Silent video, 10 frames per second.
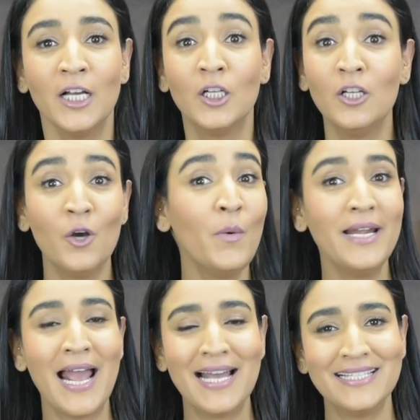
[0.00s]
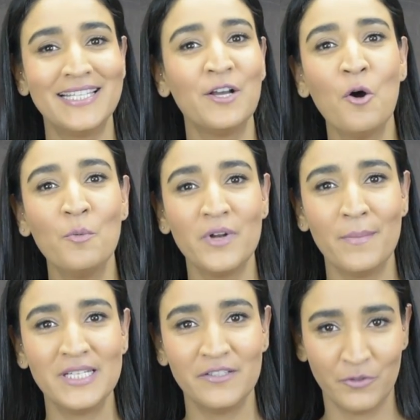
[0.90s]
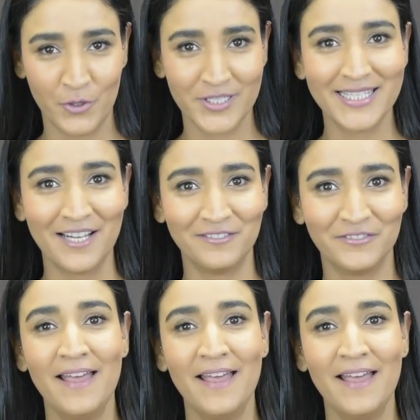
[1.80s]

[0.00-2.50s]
glow-enhancing home remedy for yourself.